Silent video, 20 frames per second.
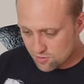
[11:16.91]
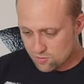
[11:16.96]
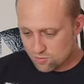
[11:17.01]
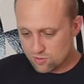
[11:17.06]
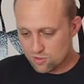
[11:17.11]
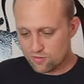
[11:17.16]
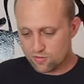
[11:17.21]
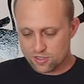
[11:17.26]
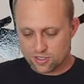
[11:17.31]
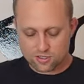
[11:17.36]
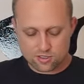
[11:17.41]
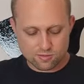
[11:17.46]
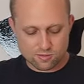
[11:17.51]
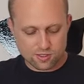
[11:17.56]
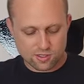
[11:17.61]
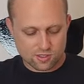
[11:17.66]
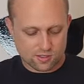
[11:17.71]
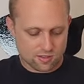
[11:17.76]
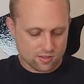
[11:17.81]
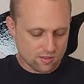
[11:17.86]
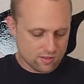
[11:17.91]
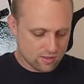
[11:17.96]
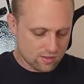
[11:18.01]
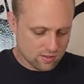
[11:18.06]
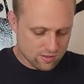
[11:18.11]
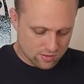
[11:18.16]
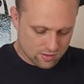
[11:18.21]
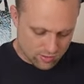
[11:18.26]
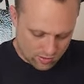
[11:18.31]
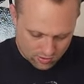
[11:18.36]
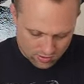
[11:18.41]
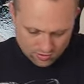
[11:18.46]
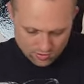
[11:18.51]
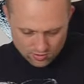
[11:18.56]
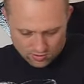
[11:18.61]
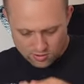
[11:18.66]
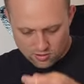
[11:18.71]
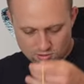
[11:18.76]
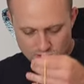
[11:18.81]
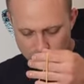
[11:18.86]
rough estimate.
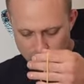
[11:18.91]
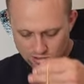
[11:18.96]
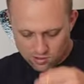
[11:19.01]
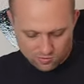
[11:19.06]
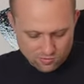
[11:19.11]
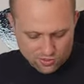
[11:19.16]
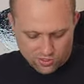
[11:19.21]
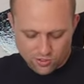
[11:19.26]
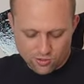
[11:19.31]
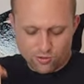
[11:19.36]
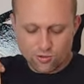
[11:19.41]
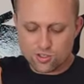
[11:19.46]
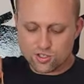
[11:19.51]
I'm just gonna do